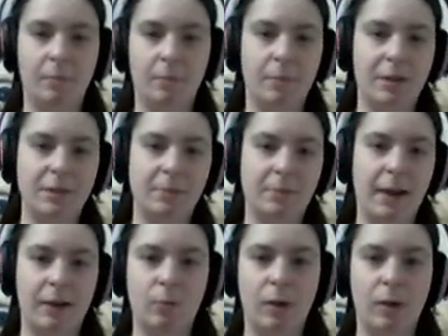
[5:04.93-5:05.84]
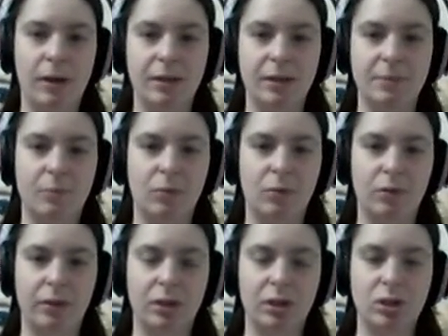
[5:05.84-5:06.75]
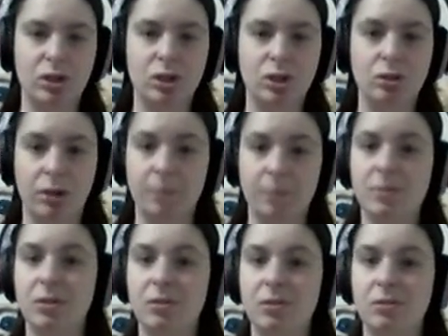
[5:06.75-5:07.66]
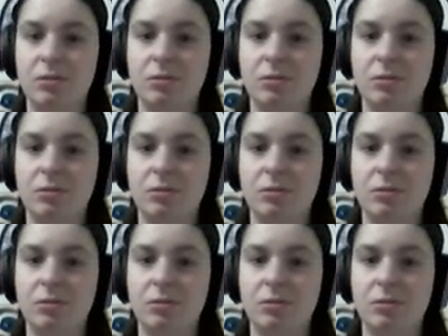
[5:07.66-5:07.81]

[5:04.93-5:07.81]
because black and white is more like stripped.